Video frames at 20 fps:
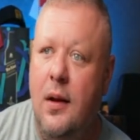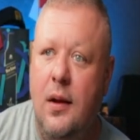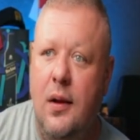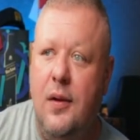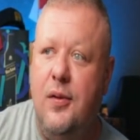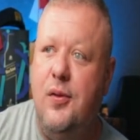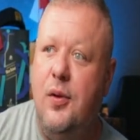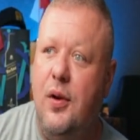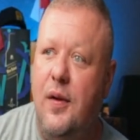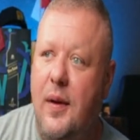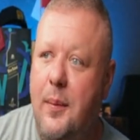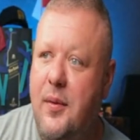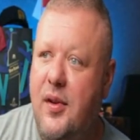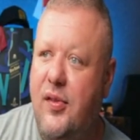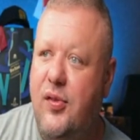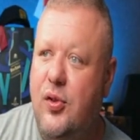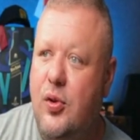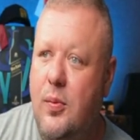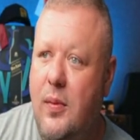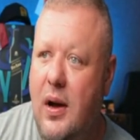So I'm going to
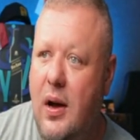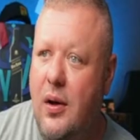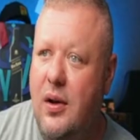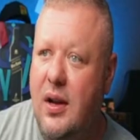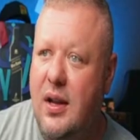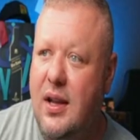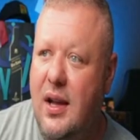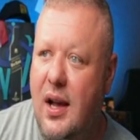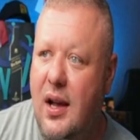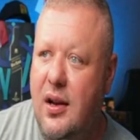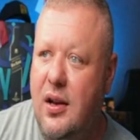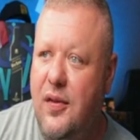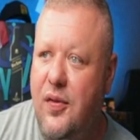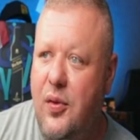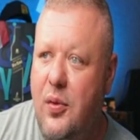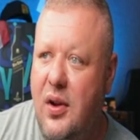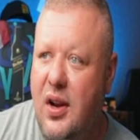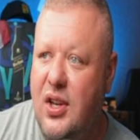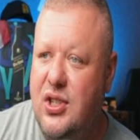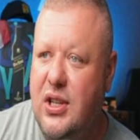zoom out again if you
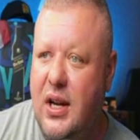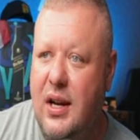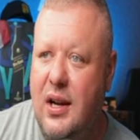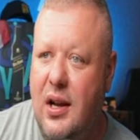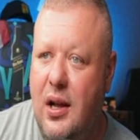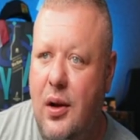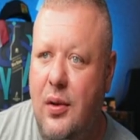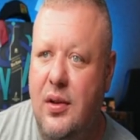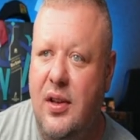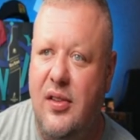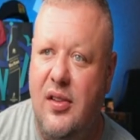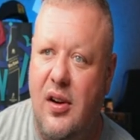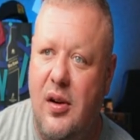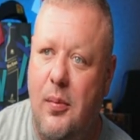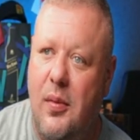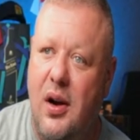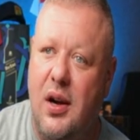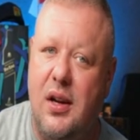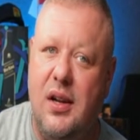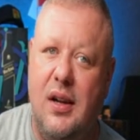want to check it out. These are the
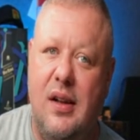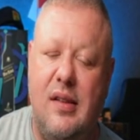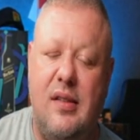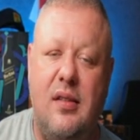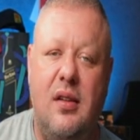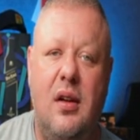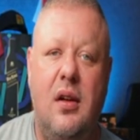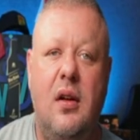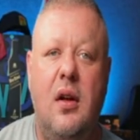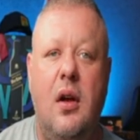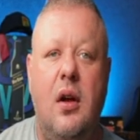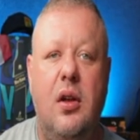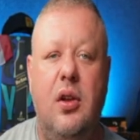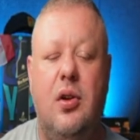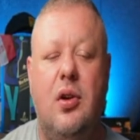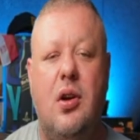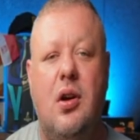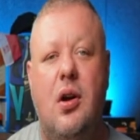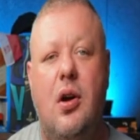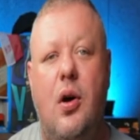markets.
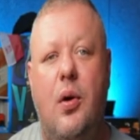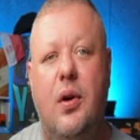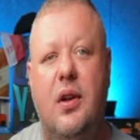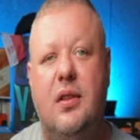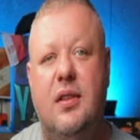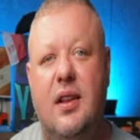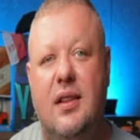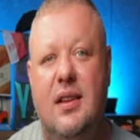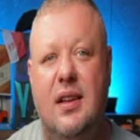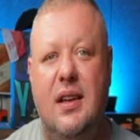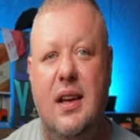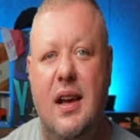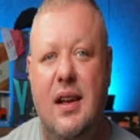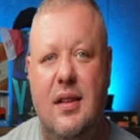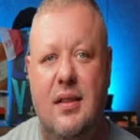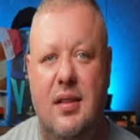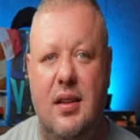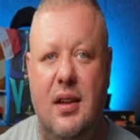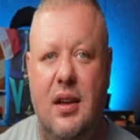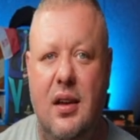You can go to
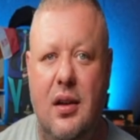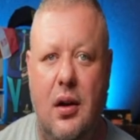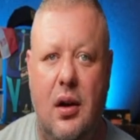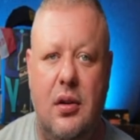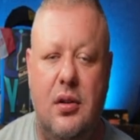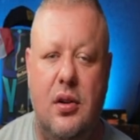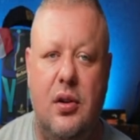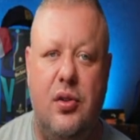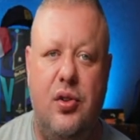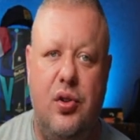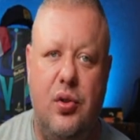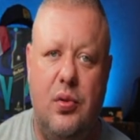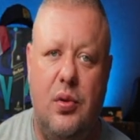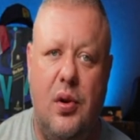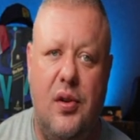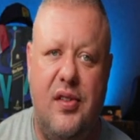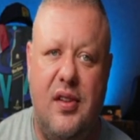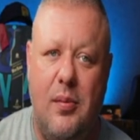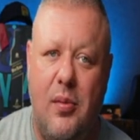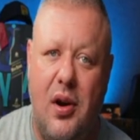DAT under
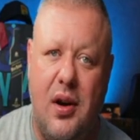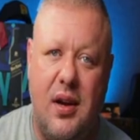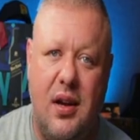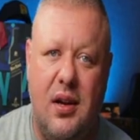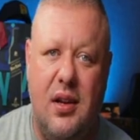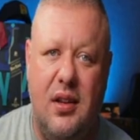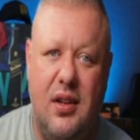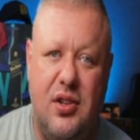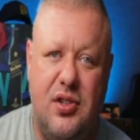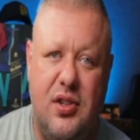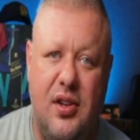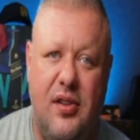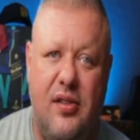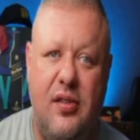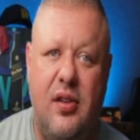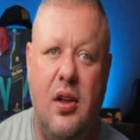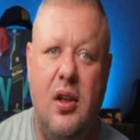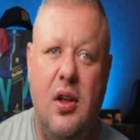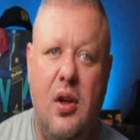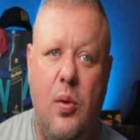tools and market conditions
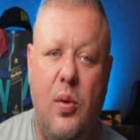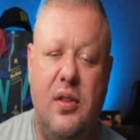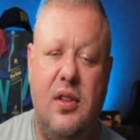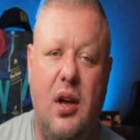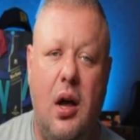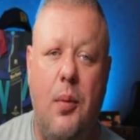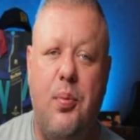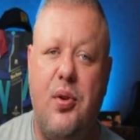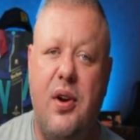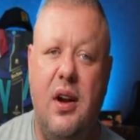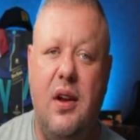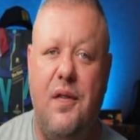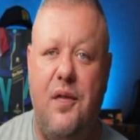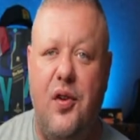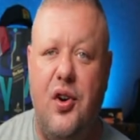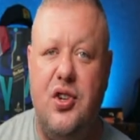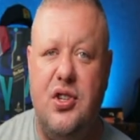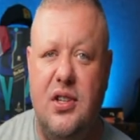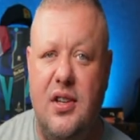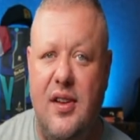with the upgraded
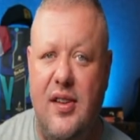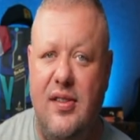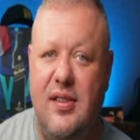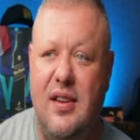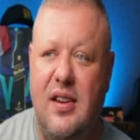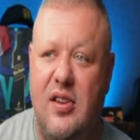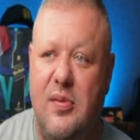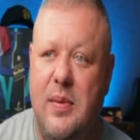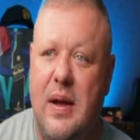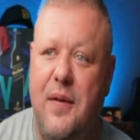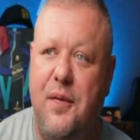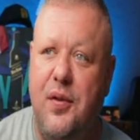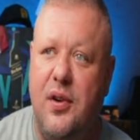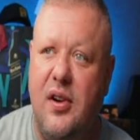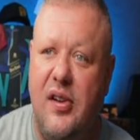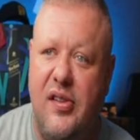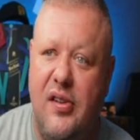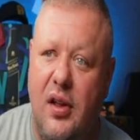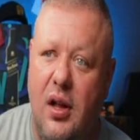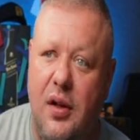version and see this map for
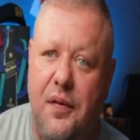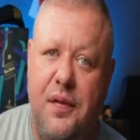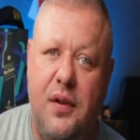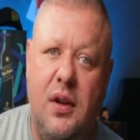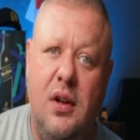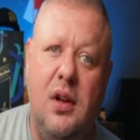yourself.